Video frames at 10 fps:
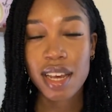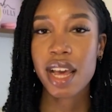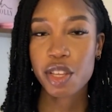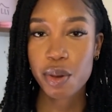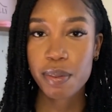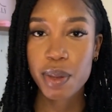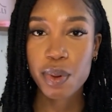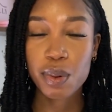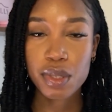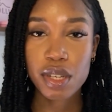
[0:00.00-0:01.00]
At UAB we
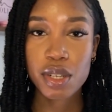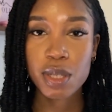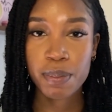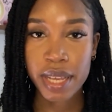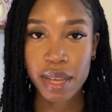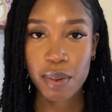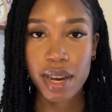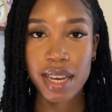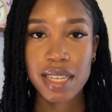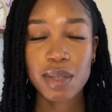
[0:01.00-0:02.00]
also use
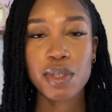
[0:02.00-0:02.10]
Peerwise,